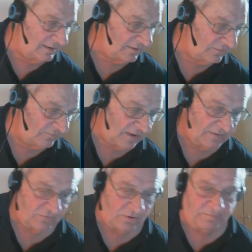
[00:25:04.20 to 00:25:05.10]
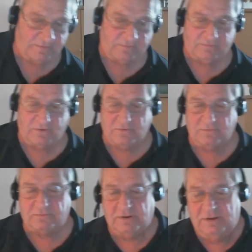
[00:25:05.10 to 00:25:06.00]
just advise all business
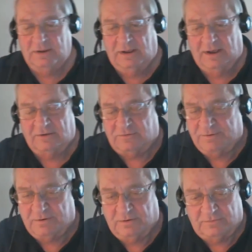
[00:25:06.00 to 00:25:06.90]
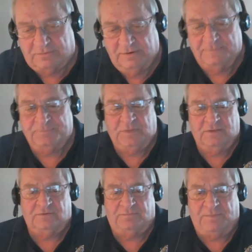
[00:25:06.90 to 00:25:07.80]
owners, entrepreneurs,
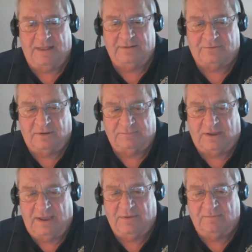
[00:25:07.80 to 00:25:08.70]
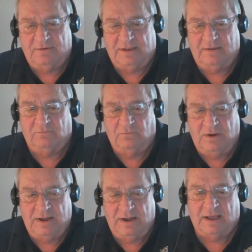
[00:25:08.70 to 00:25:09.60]
spend some time every day
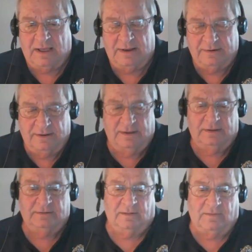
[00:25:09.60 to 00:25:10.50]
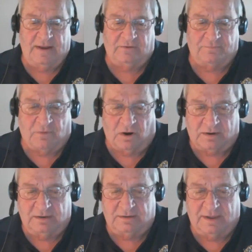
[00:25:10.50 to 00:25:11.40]
reading on the latest
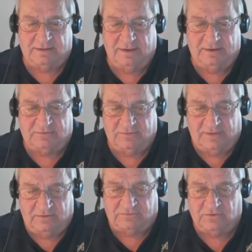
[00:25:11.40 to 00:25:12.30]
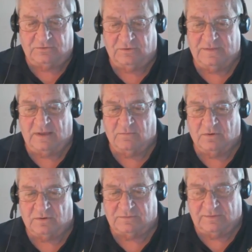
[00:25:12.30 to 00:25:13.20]
marketing techniques, the latest social
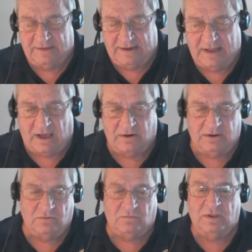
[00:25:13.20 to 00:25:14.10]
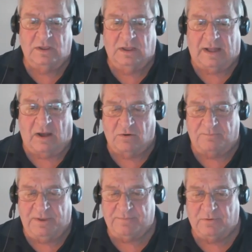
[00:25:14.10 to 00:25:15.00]
networks, and how are
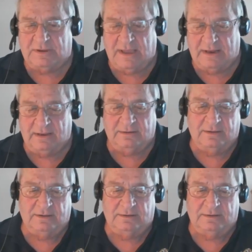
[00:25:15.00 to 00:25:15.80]
people getting